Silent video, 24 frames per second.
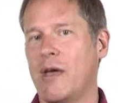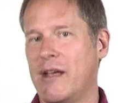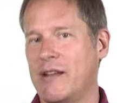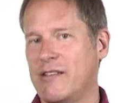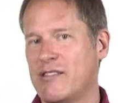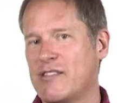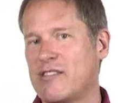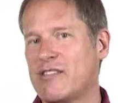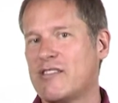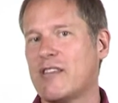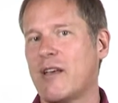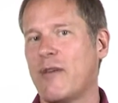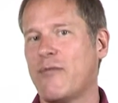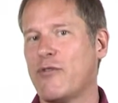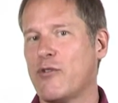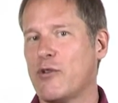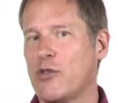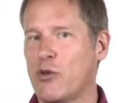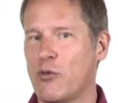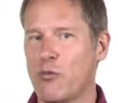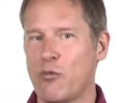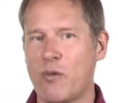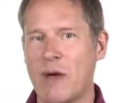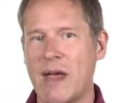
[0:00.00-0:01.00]
and suffer
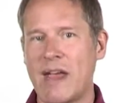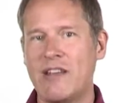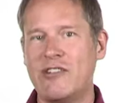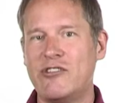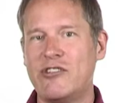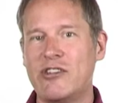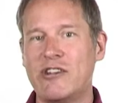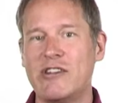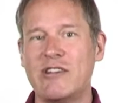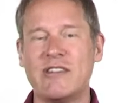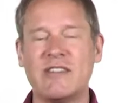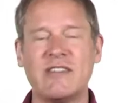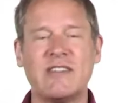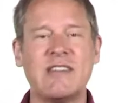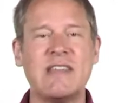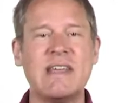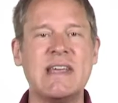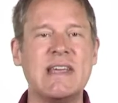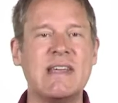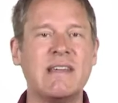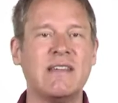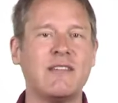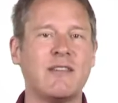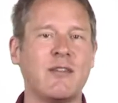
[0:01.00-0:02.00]
the raging
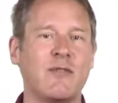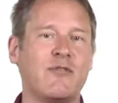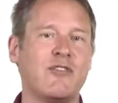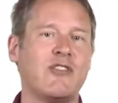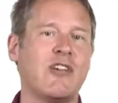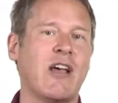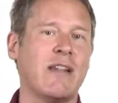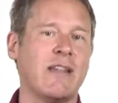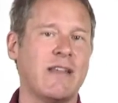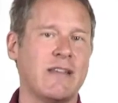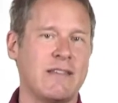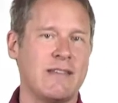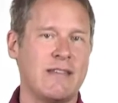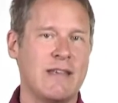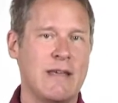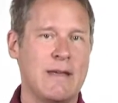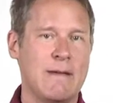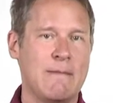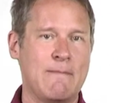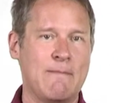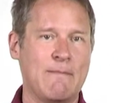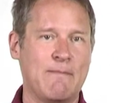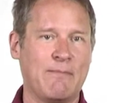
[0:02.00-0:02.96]
disease of jealousy.